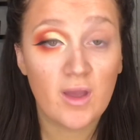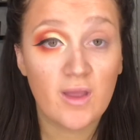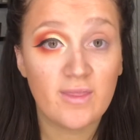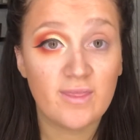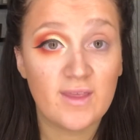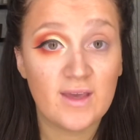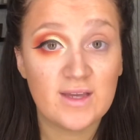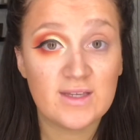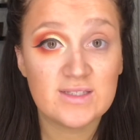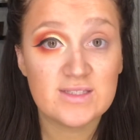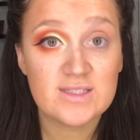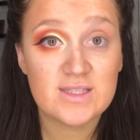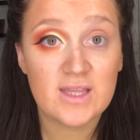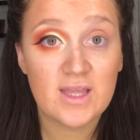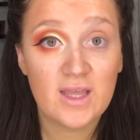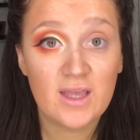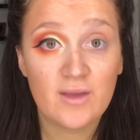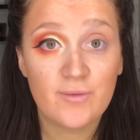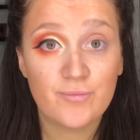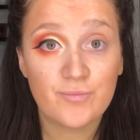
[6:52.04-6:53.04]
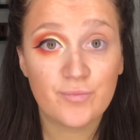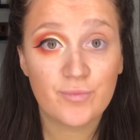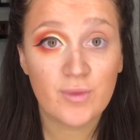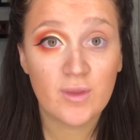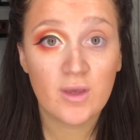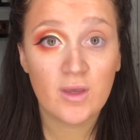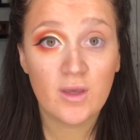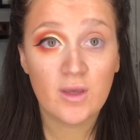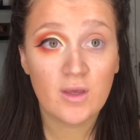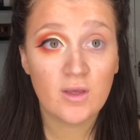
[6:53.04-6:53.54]
And that is
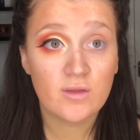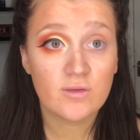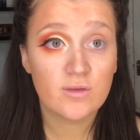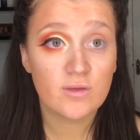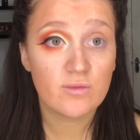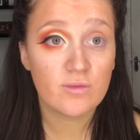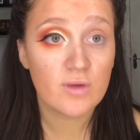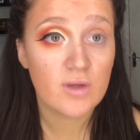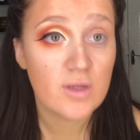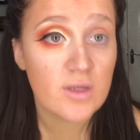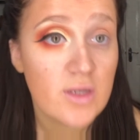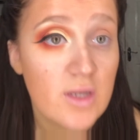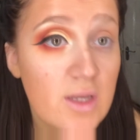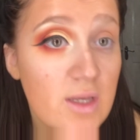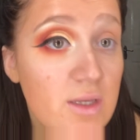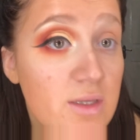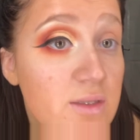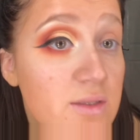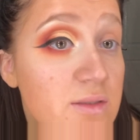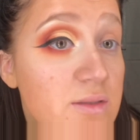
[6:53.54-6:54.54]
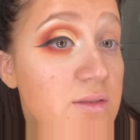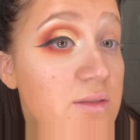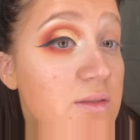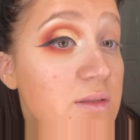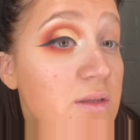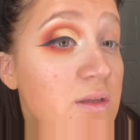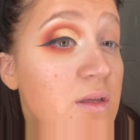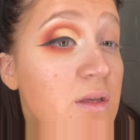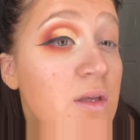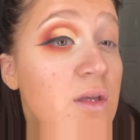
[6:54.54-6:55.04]
that. So you've got a
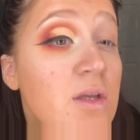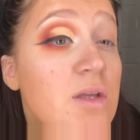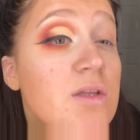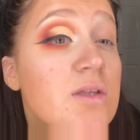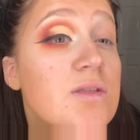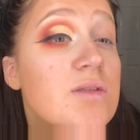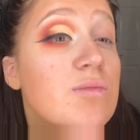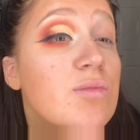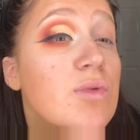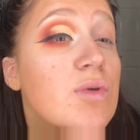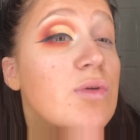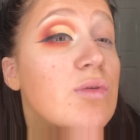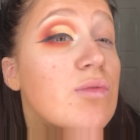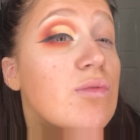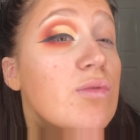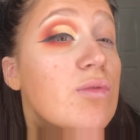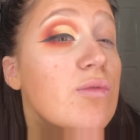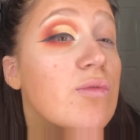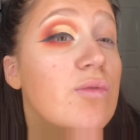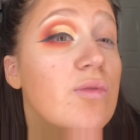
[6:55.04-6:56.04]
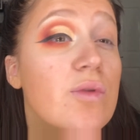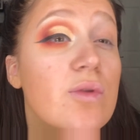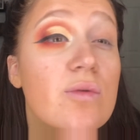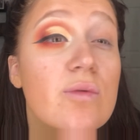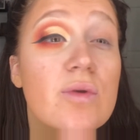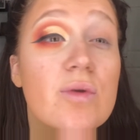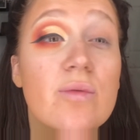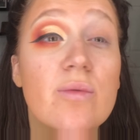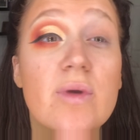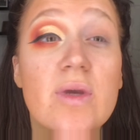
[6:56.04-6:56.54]
nice smooth
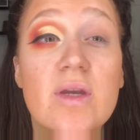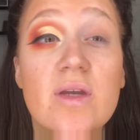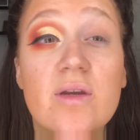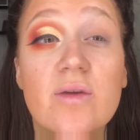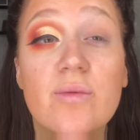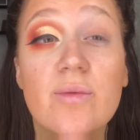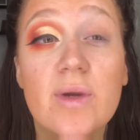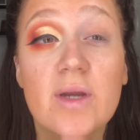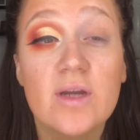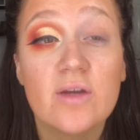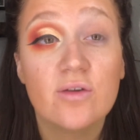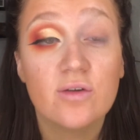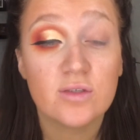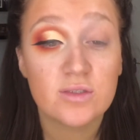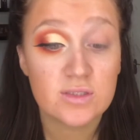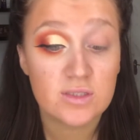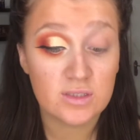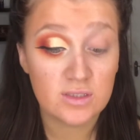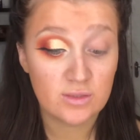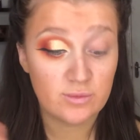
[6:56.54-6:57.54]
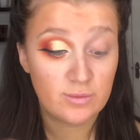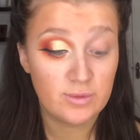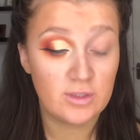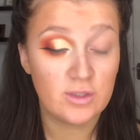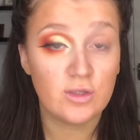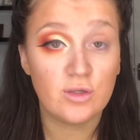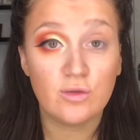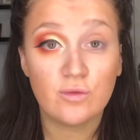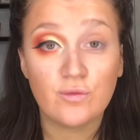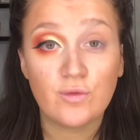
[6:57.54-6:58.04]
fluid wing right across the lid with
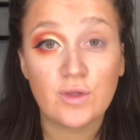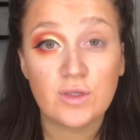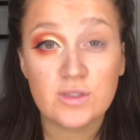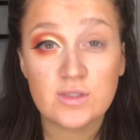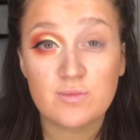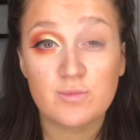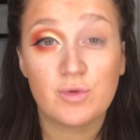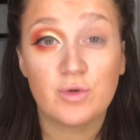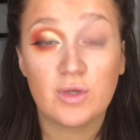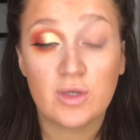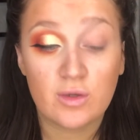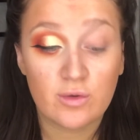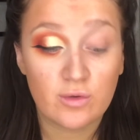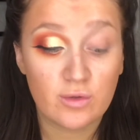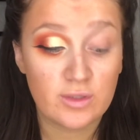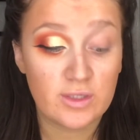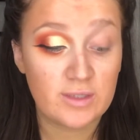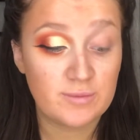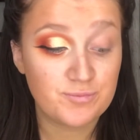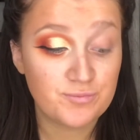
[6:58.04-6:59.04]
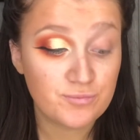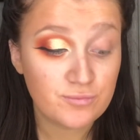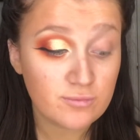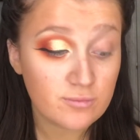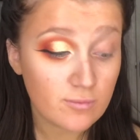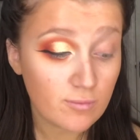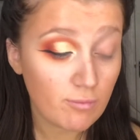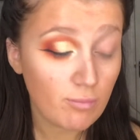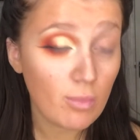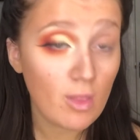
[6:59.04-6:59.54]
a lovely smart colour.
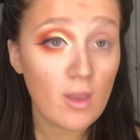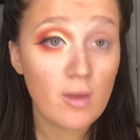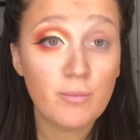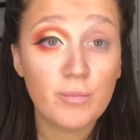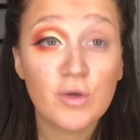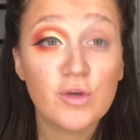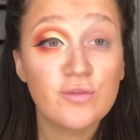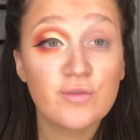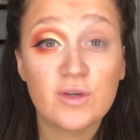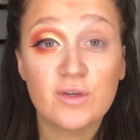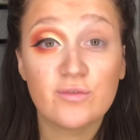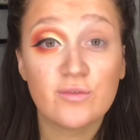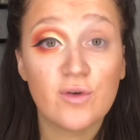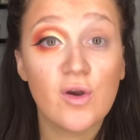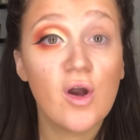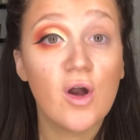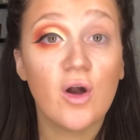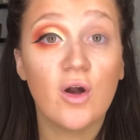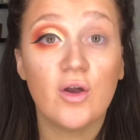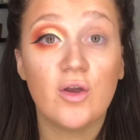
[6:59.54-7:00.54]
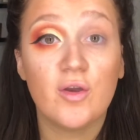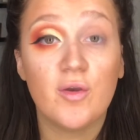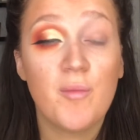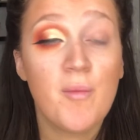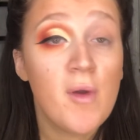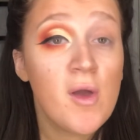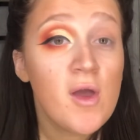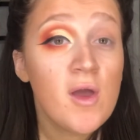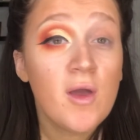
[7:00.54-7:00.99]
Perfect for autumn,